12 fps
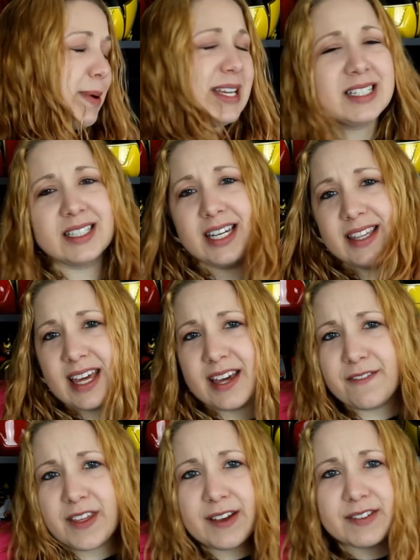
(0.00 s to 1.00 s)
basically
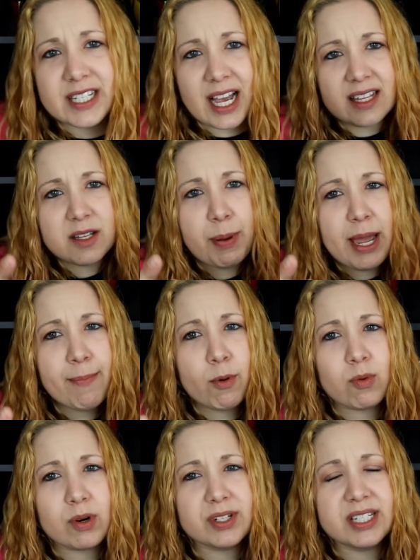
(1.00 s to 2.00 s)
they they've signed the
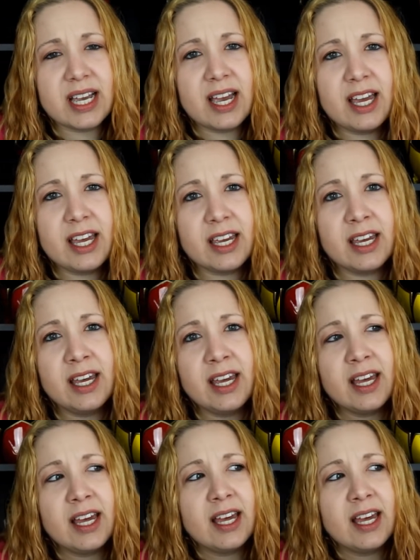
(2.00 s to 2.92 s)
paperwork saying